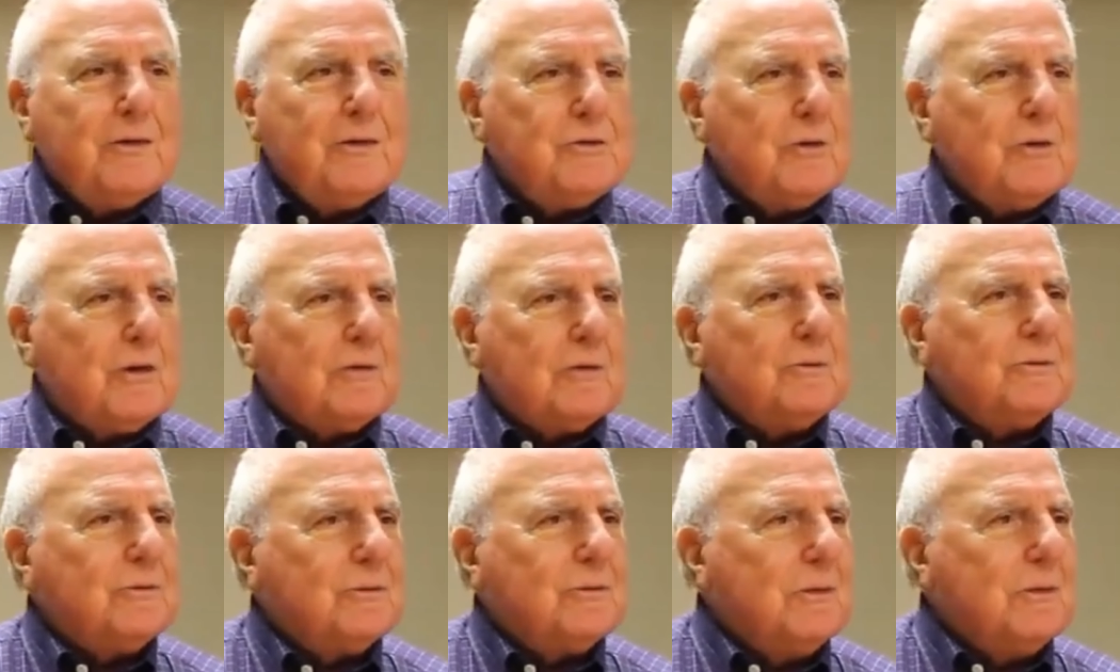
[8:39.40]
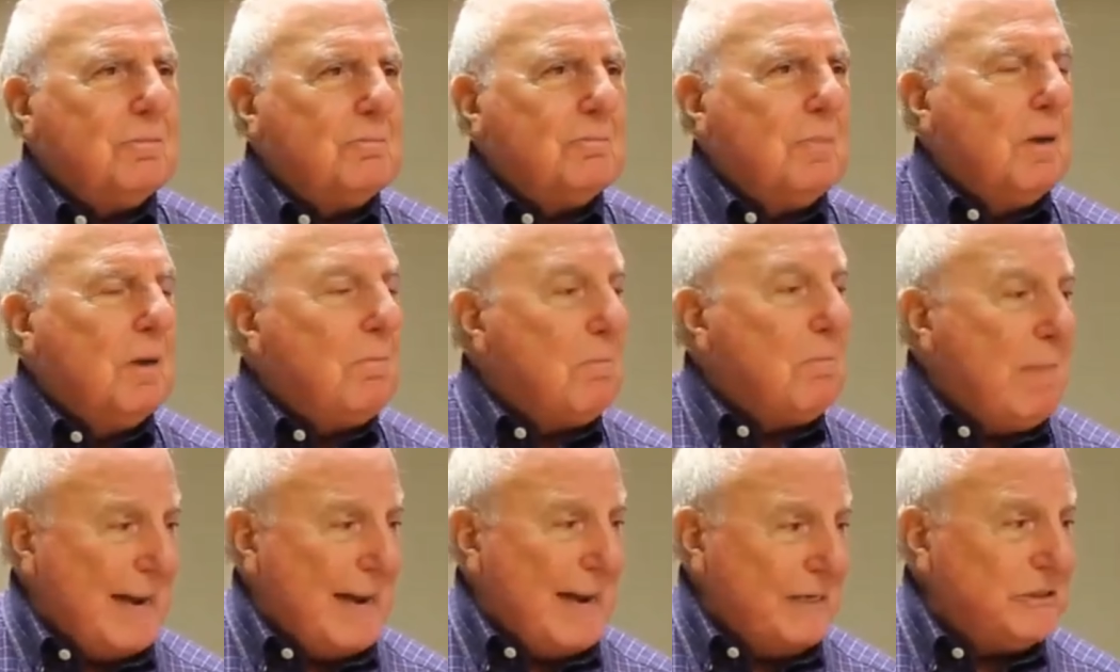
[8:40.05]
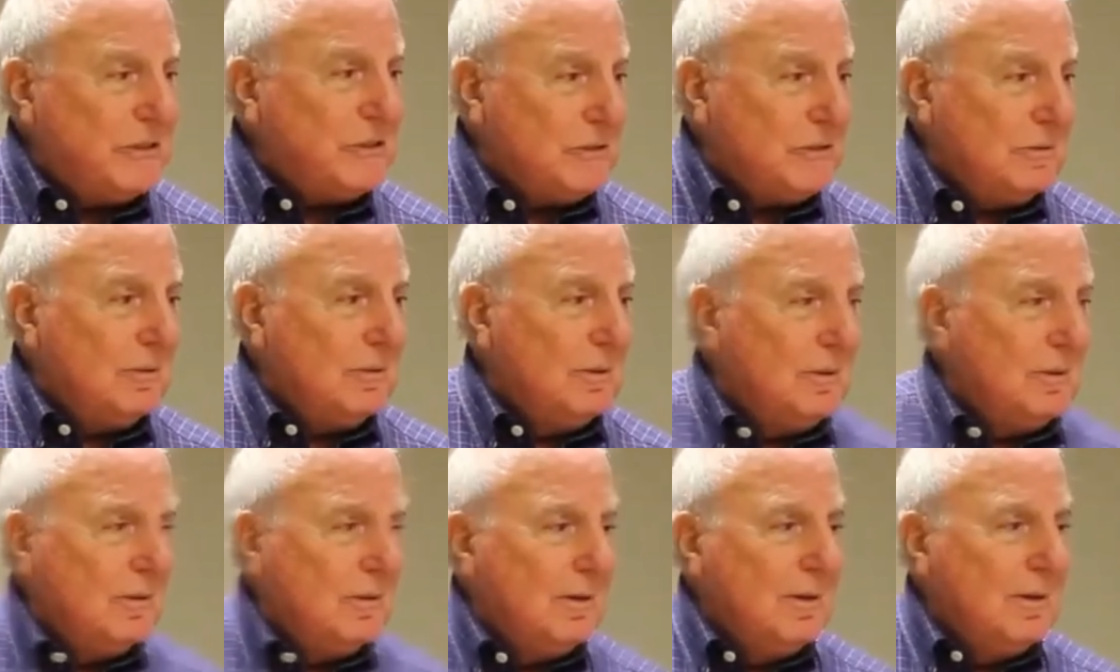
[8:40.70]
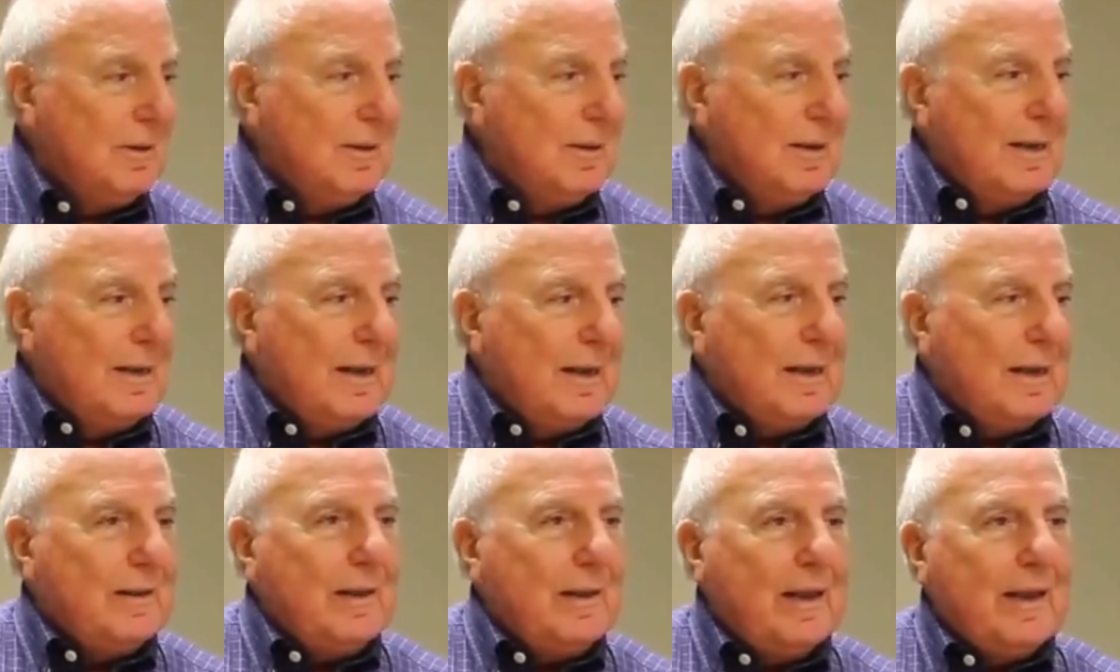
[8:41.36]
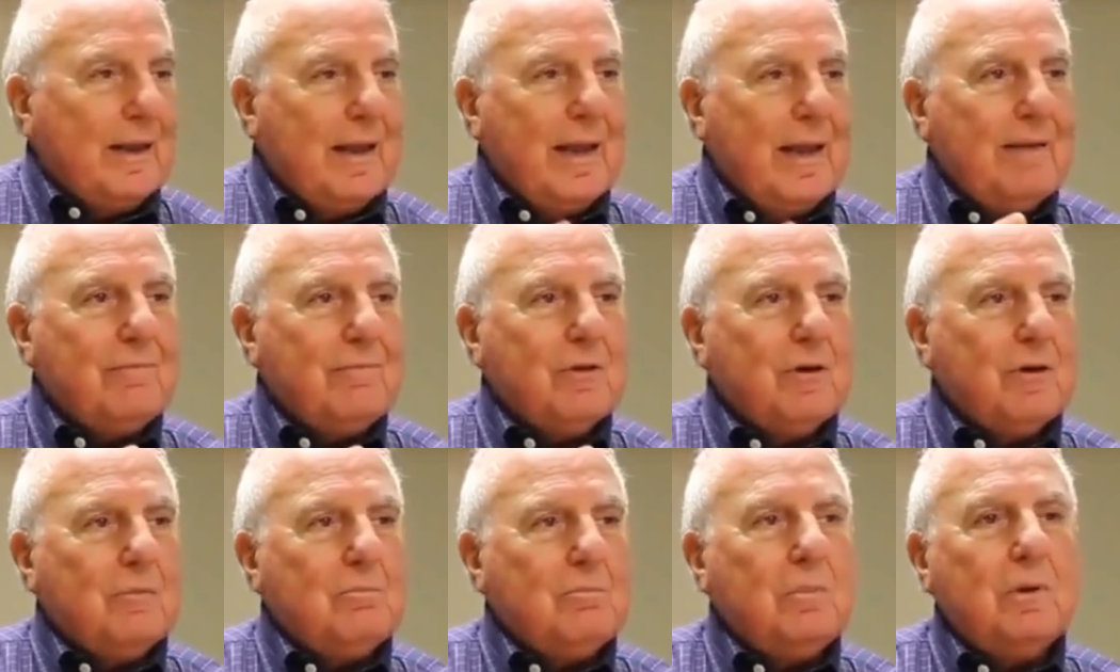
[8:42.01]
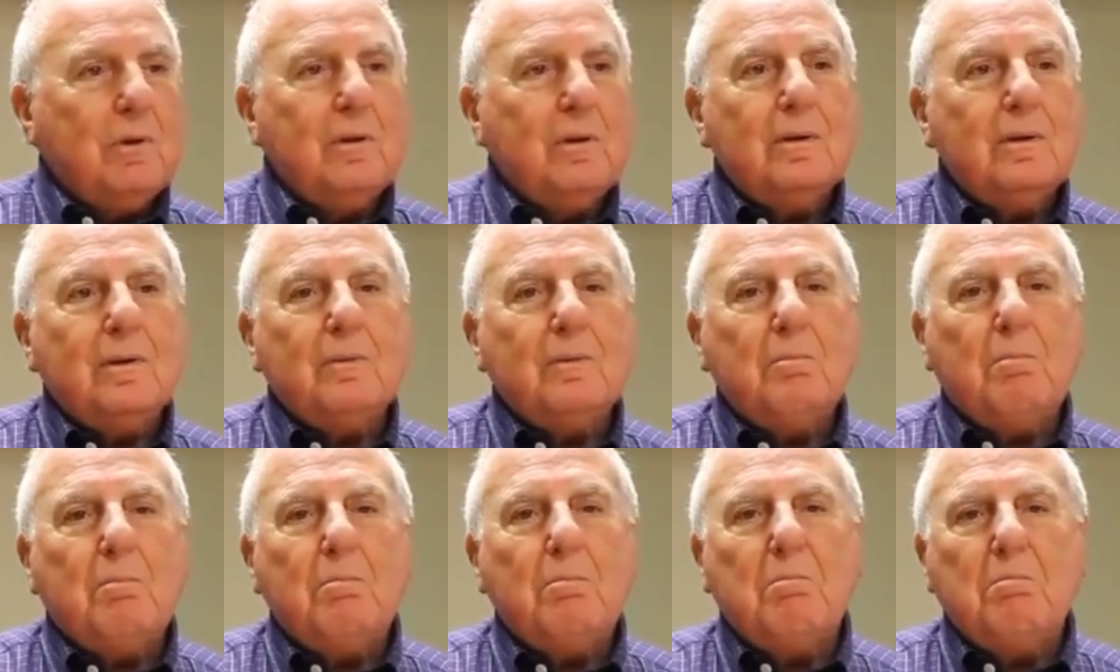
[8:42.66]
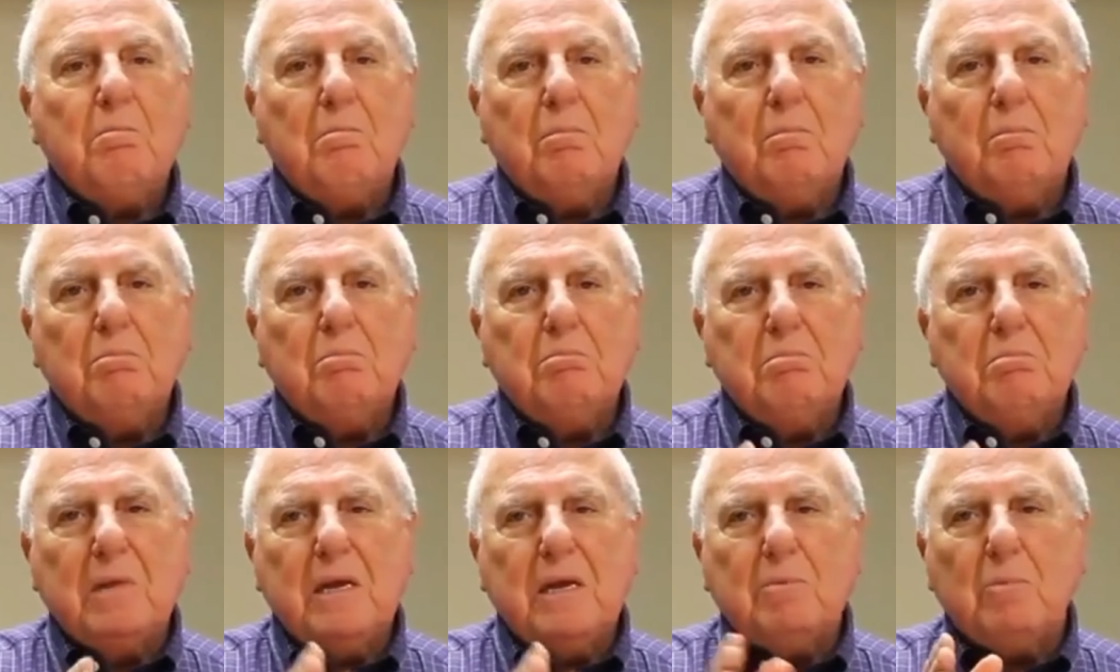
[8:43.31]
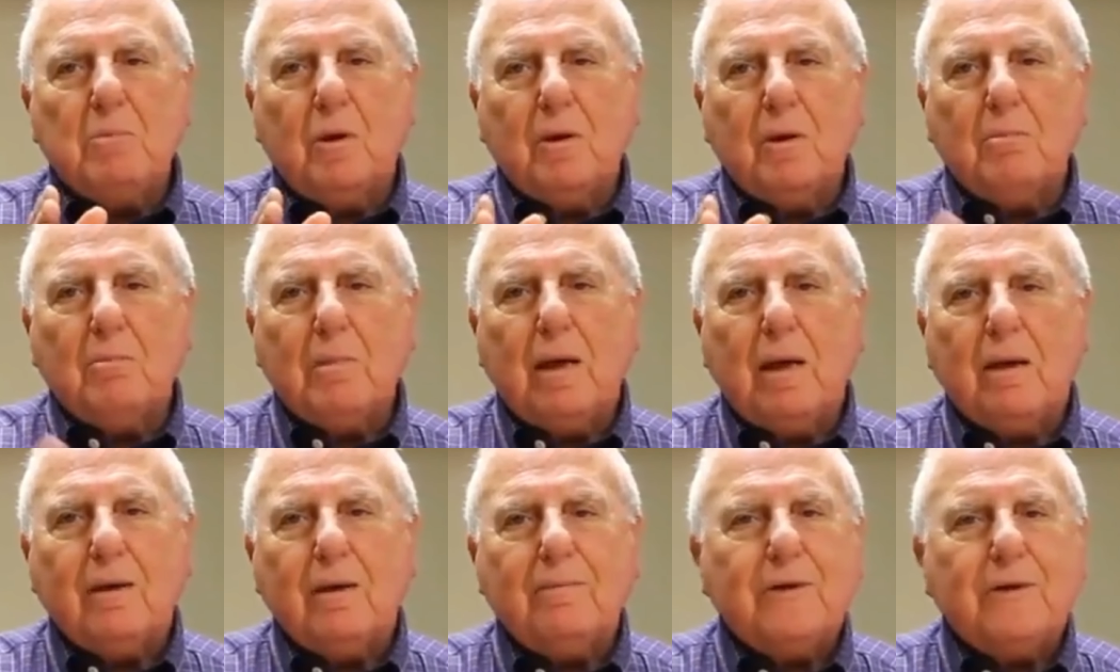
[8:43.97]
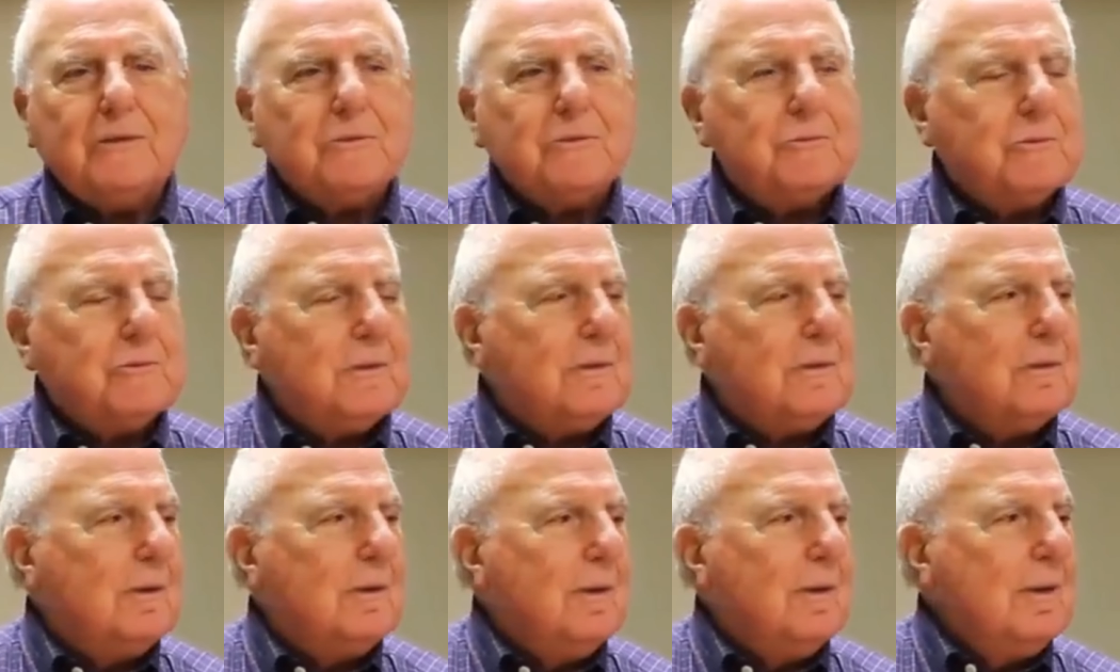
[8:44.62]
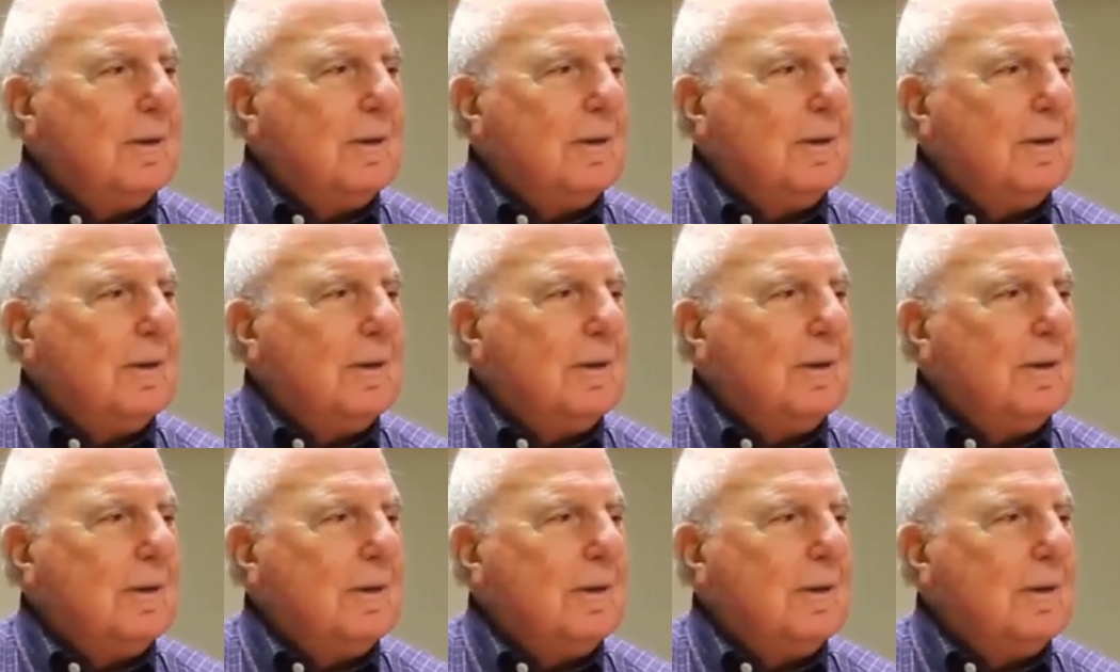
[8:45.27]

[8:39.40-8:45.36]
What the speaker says: they took some mice and they gave them minimal amount of estrogen.